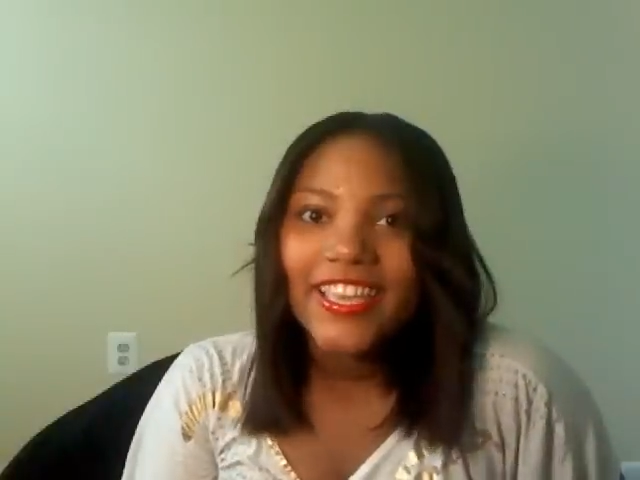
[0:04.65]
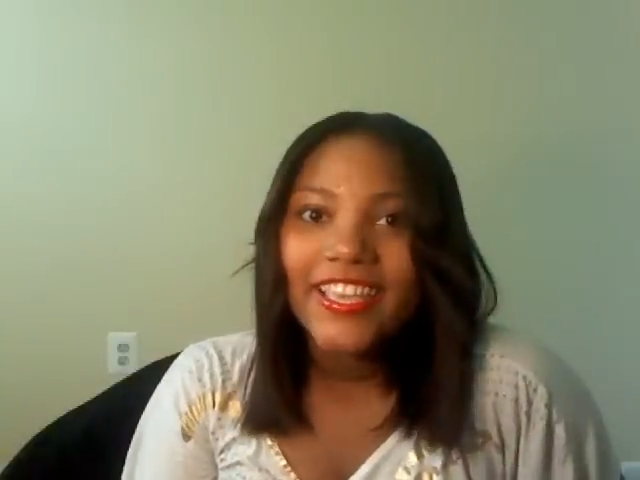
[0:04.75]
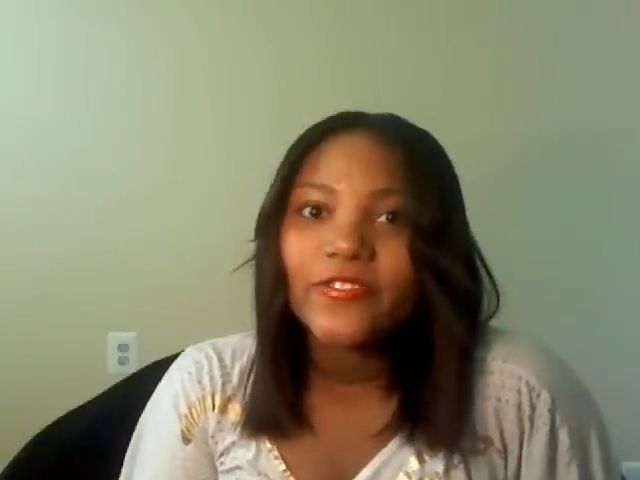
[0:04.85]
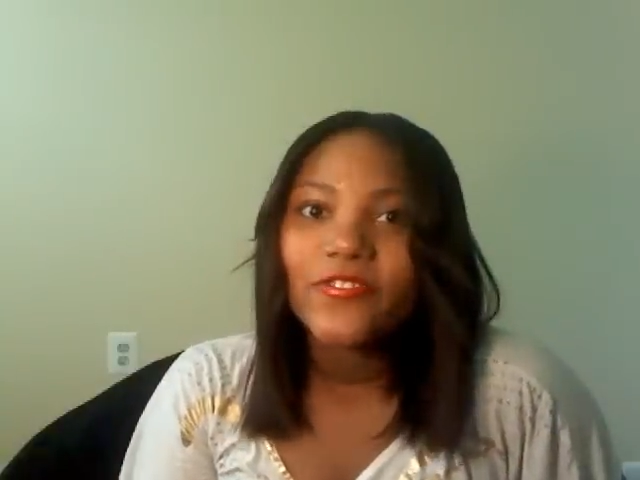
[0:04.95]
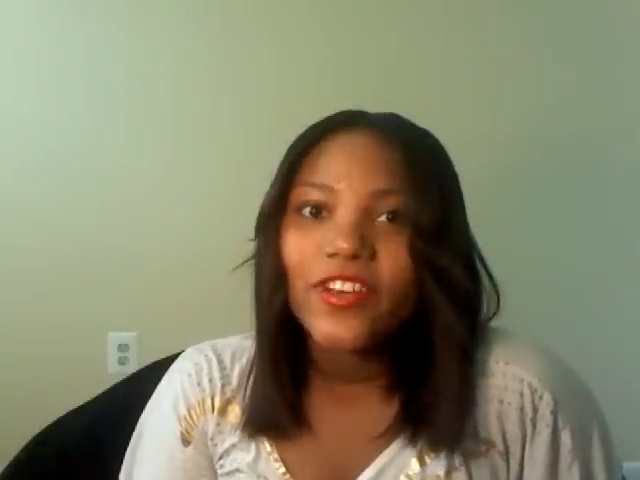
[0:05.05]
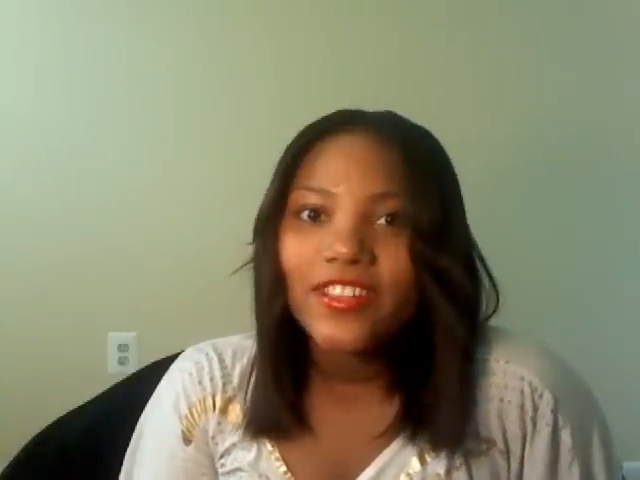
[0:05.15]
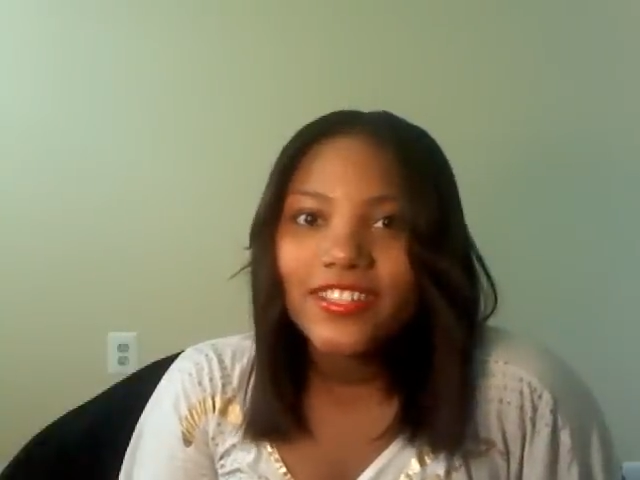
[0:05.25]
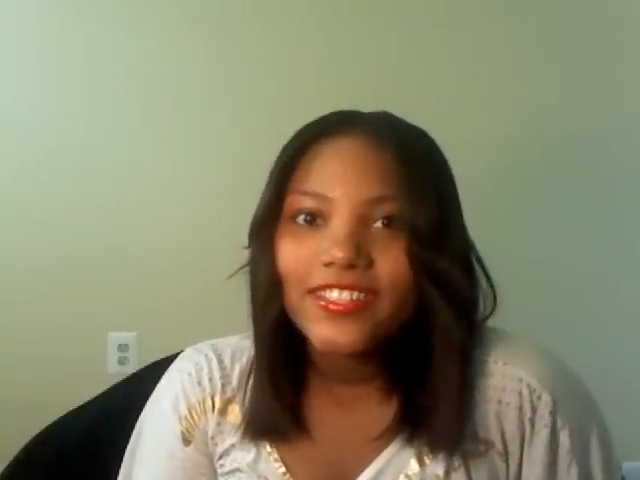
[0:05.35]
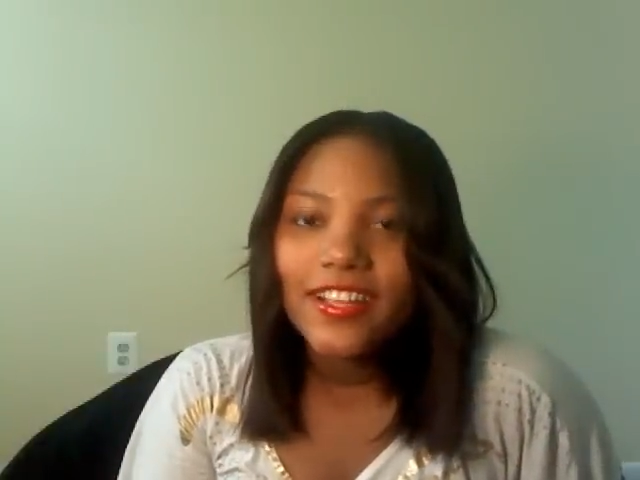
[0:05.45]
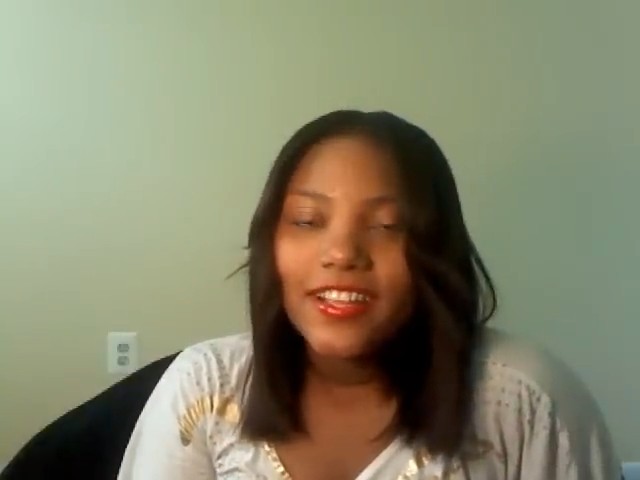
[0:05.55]
It's a
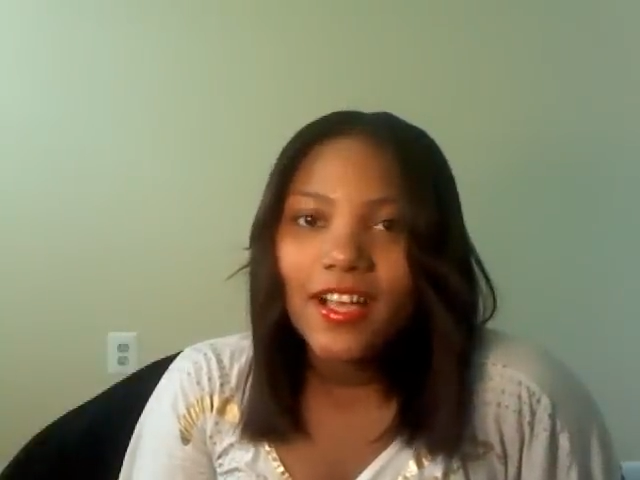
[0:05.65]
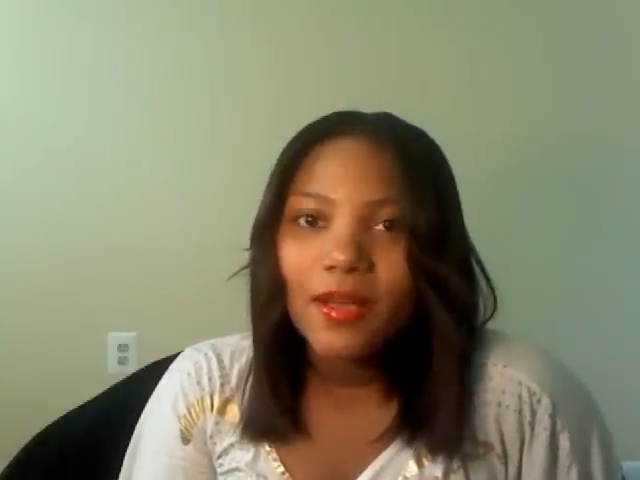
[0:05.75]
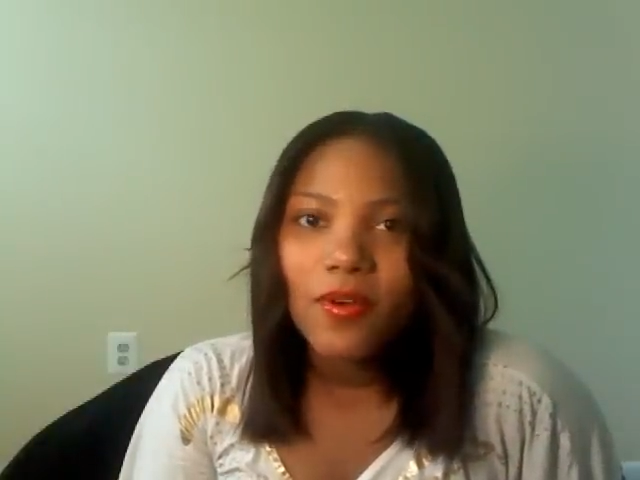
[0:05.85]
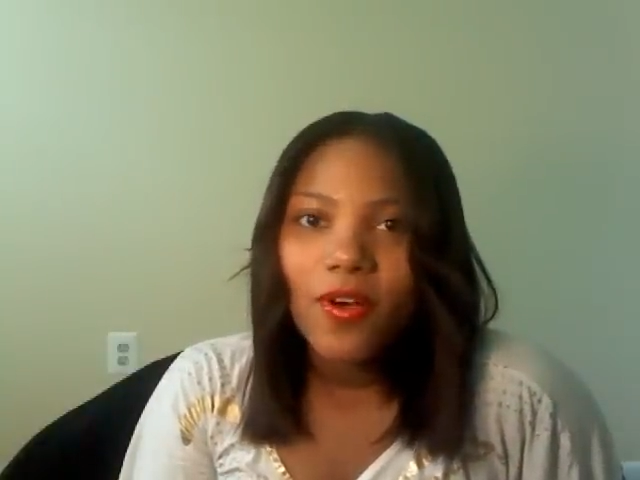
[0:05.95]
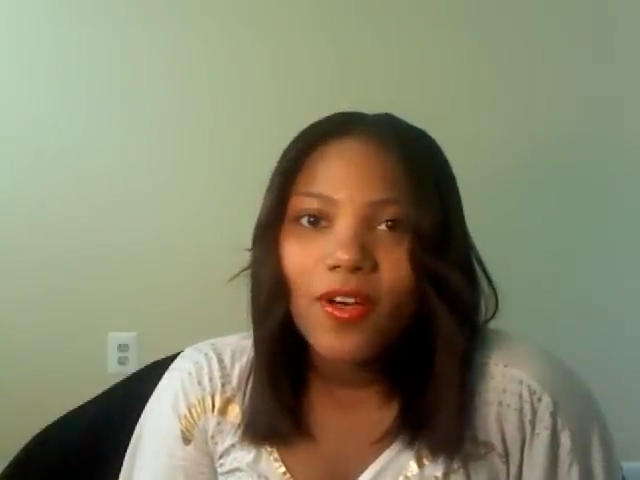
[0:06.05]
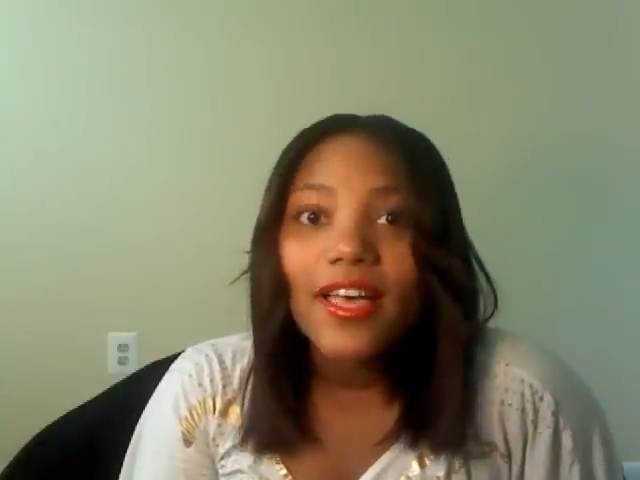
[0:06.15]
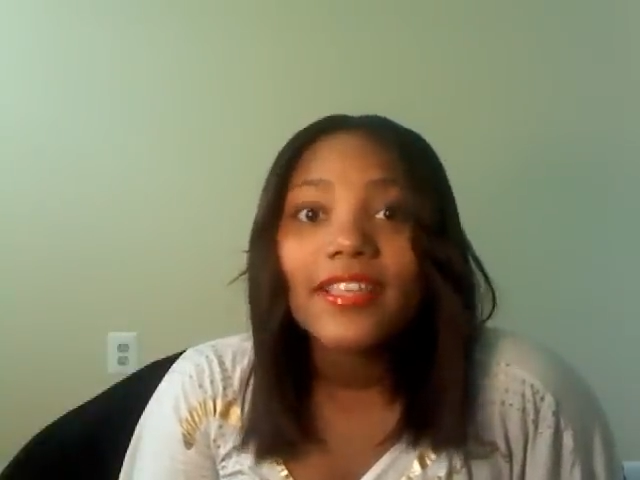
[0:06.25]
Folica.com haul.